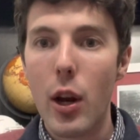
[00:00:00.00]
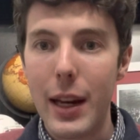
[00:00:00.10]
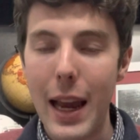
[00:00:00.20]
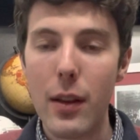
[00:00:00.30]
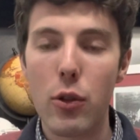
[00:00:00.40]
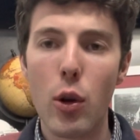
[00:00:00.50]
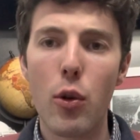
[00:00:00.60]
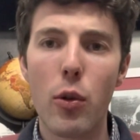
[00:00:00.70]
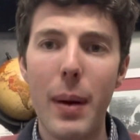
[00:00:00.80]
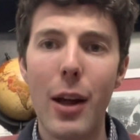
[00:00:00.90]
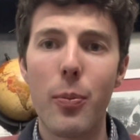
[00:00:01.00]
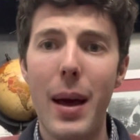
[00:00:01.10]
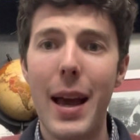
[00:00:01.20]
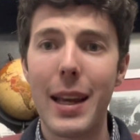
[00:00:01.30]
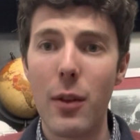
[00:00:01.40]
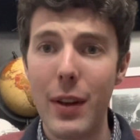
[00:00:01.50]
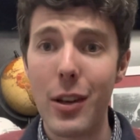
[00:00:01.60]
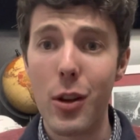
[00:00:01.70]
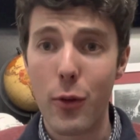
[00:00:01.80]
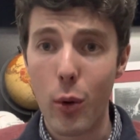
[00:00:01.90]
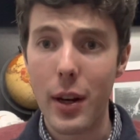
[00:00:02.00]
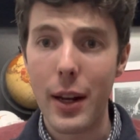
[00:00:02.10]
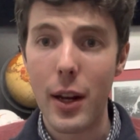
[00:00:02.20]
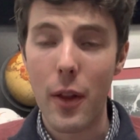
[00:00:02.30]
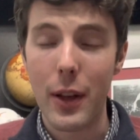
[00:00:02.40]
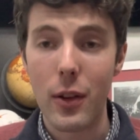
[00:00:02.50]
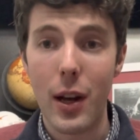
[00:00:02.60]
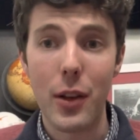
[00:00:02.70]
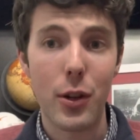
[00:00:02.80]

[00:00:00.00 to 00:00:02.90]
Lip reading: Can the Sooners bounce back and avenge their 49-0 loss?